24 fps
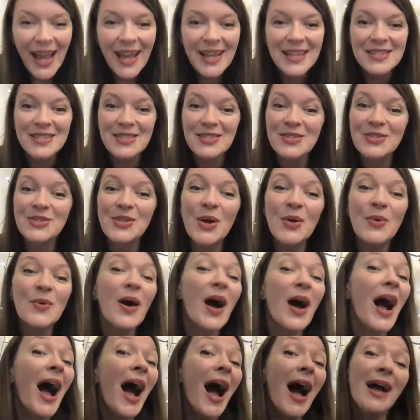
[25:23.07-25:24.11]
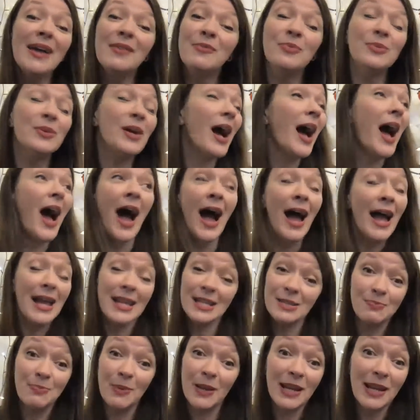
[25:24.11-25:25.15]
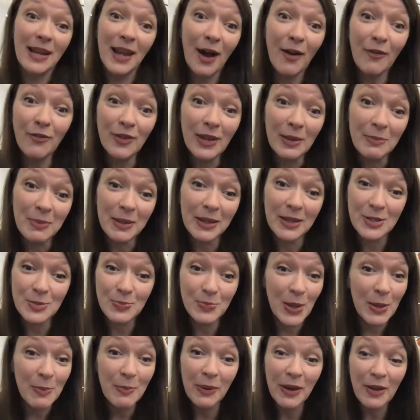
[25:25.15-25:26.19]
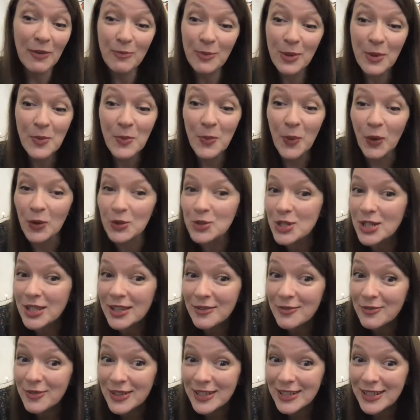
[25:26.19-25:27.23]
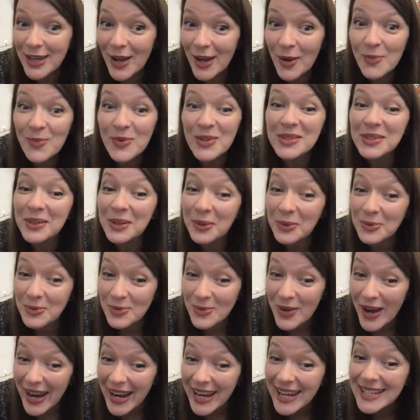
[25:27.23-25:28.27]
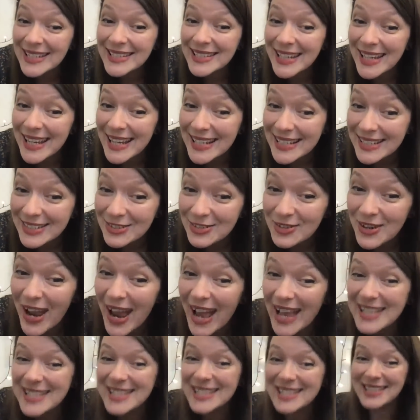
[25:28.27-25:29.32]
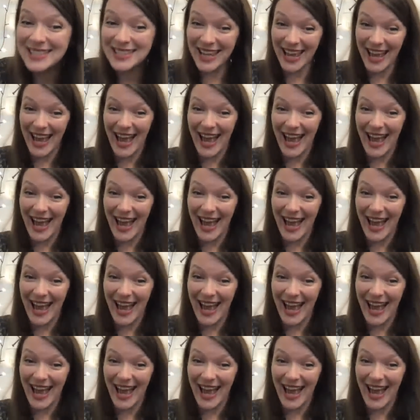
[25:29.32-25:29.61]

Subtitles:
So it's been lovely because people have been watching the video with great interest.